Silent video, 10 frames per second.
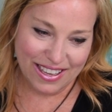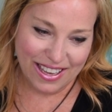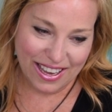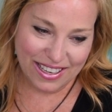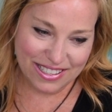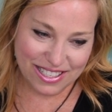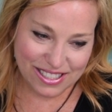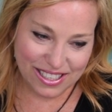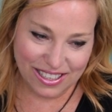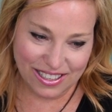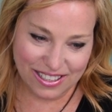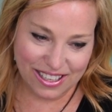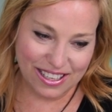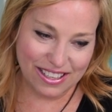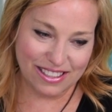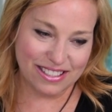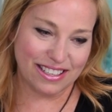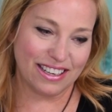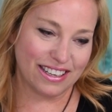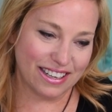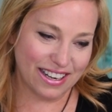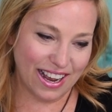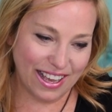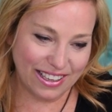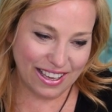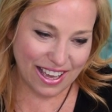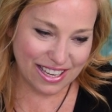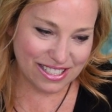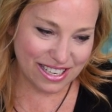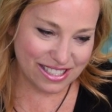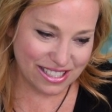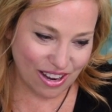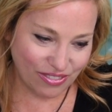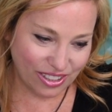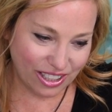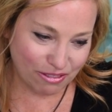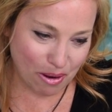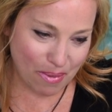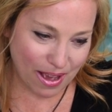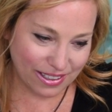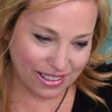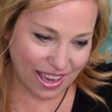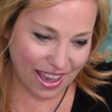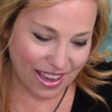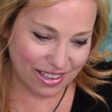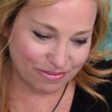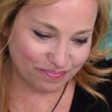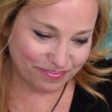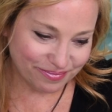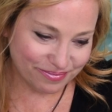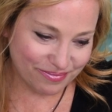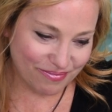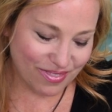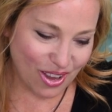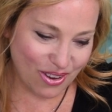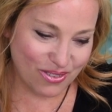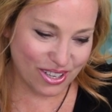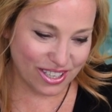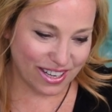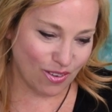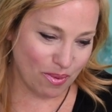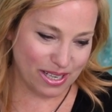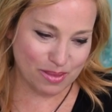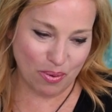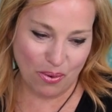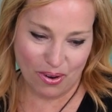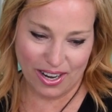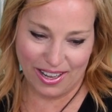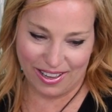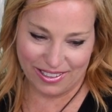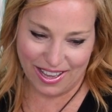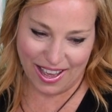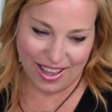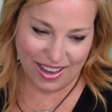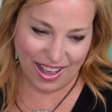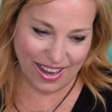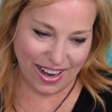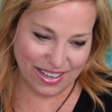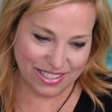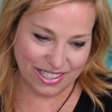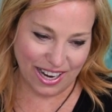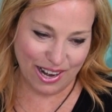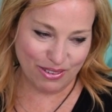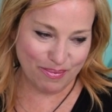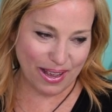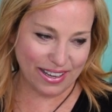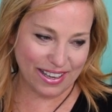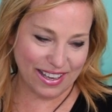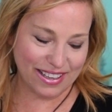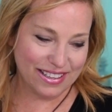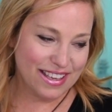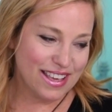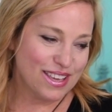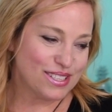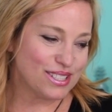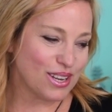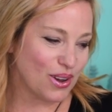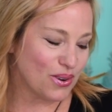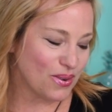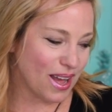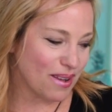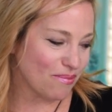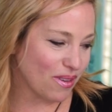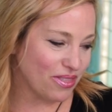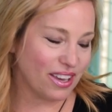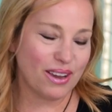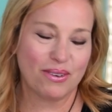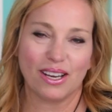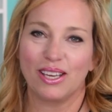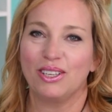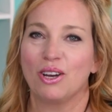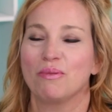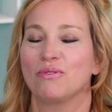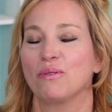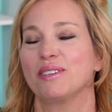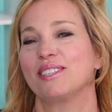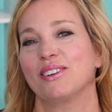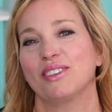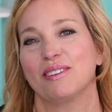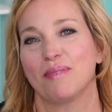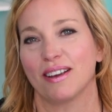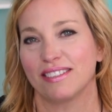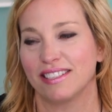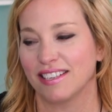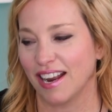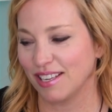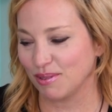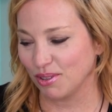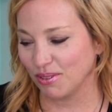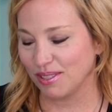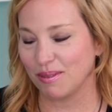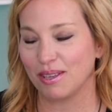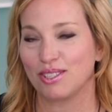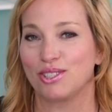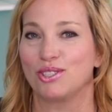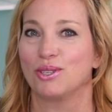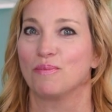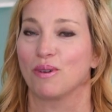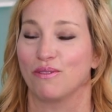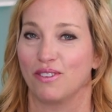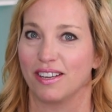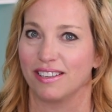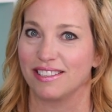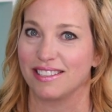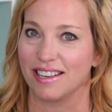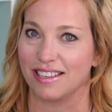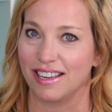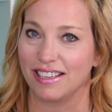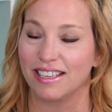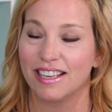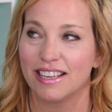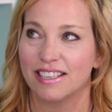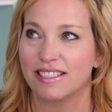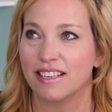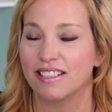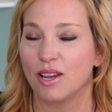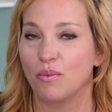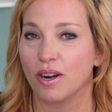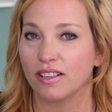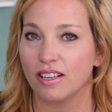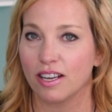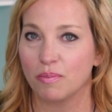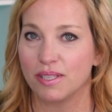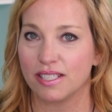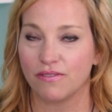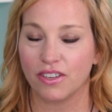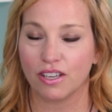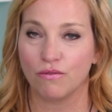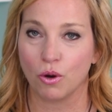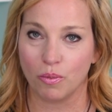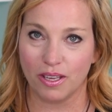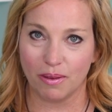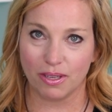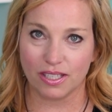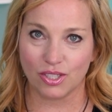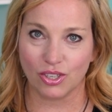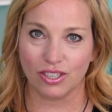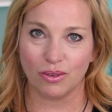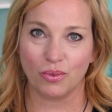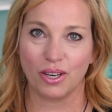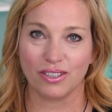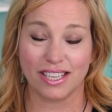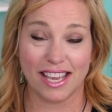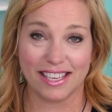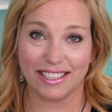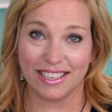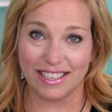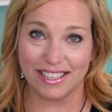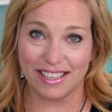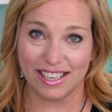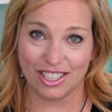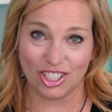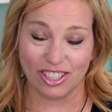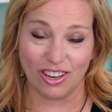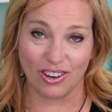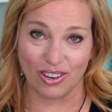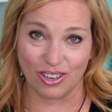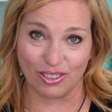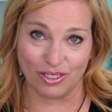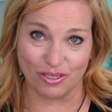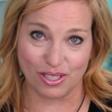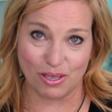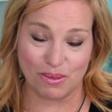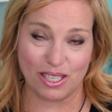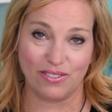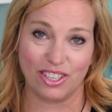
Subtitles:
Angie's here. Keith is here. Hi, guys. Hi, Stephanie, Rebecca, Kate. Oh, good. Everybody's pouring in. Yay. Hi, Angie. Hi, Rebecca. So one thing I want to let you know before we start the unboxing tonight is we're doing something super fun on Sunday. Sunday, 1 o'clock Pacific, 4 p.m. Eastern, we are taking it into the kitchen on our Cruise Tips TV